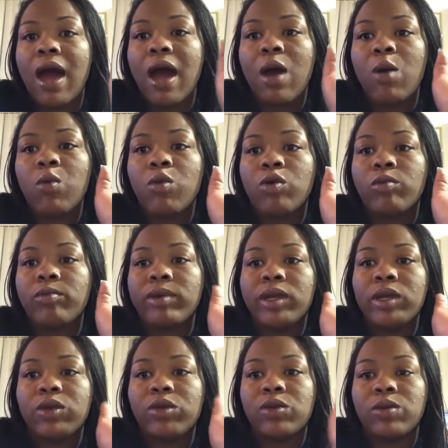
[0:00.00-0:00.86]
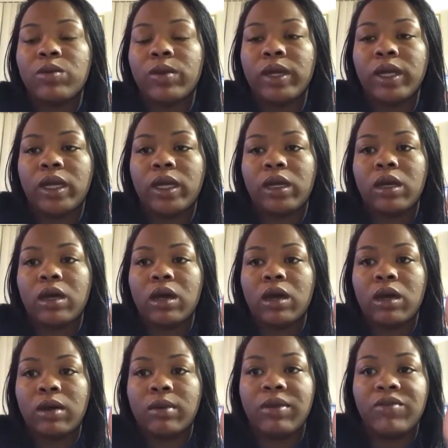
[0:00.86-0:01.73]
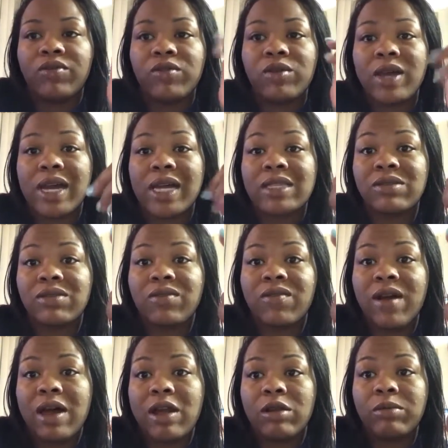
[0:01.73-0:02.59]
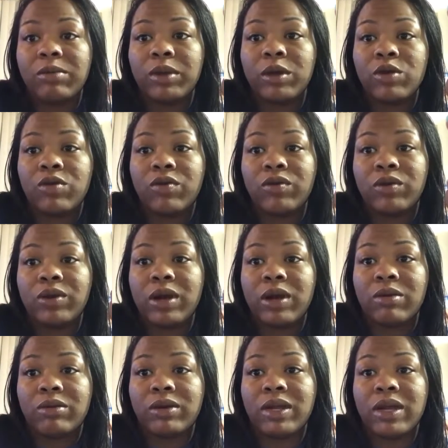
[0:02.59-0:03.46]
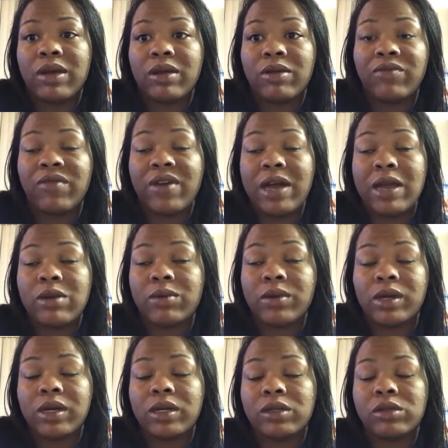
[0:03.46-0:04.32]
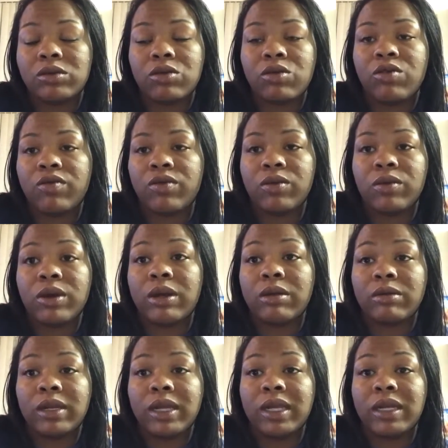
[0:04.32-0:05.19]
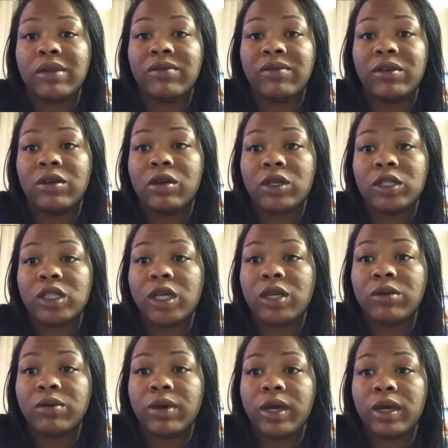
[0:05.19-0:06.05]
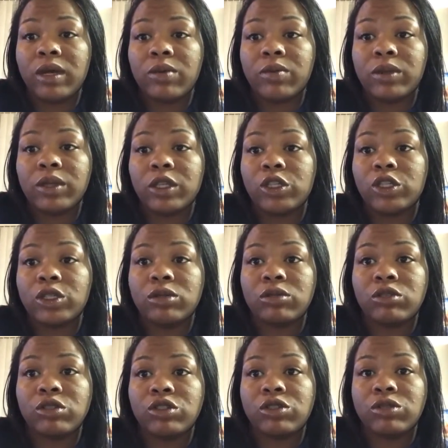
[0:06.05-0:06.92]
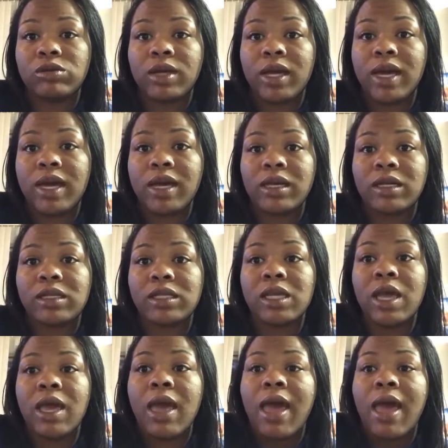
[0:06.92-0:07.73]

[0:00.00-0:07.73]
I will be doing, if you guys are following me over on our, following us over on our daily vlog channel, Hanging with the Joneses, you guys,